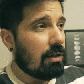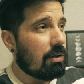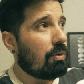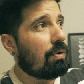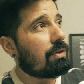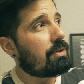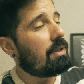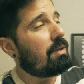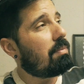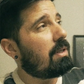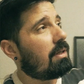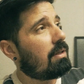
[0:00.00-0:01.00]
You either see the
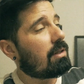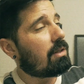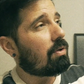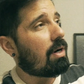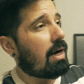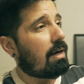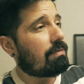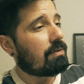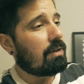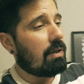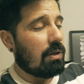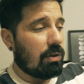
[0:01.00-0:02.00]
being in the craft,
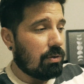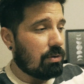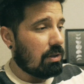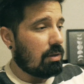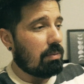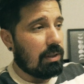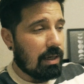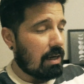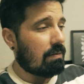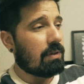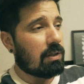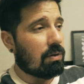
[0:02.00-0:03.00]
you see the being
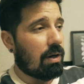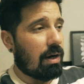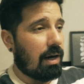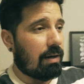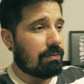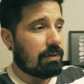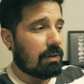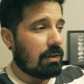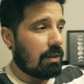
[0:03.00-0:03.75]
out of the craft,